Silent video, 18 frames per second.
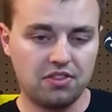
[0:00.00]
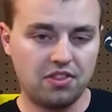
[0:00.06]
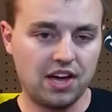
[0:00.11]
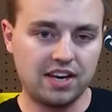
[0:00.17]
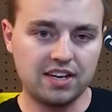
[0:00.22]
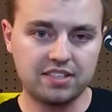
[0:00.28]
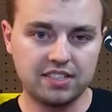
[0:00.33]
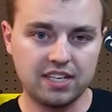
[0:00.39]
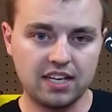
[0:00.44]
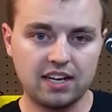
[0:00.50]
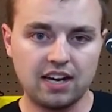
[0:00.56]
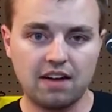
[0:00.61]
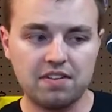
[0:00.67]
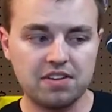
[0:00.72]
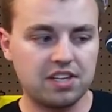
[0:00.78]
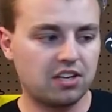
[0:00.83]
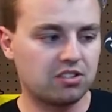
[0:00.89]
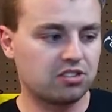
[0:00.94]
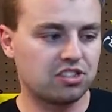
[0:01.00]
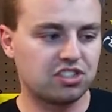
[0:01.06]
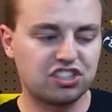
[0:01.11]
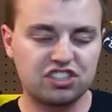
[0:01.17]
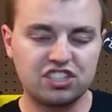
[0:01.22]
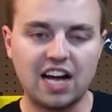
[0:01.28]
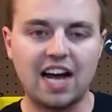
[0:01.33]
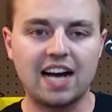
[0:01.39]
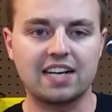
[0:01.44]
That is it. Everything else is
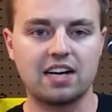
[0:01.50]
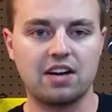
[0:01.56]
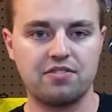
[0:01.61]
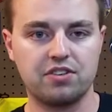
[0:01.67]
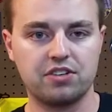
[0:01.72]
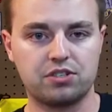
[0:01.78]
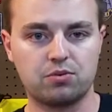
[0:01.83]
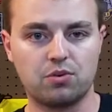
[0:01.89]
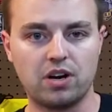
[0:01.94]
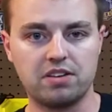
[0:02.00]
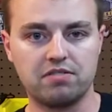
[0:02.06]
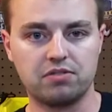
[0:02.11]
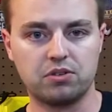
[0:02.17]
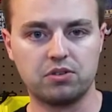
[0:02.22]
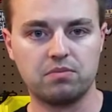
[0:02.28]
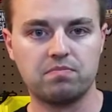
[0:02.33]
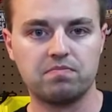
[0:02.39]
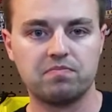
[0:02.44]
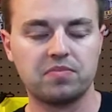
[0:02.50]
stock on this rifle.